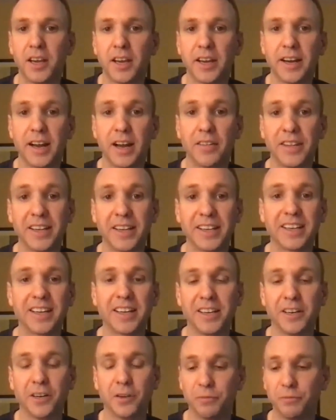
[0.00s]
and how they
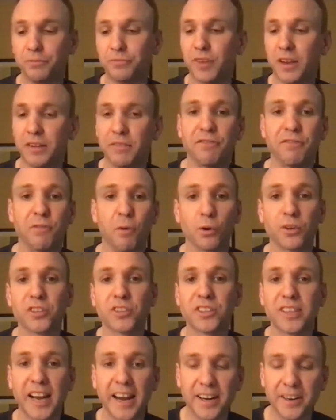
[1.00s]
you know enforce
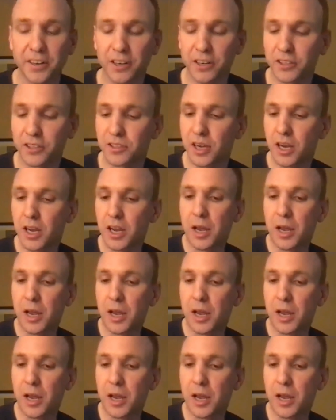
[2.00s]
standards.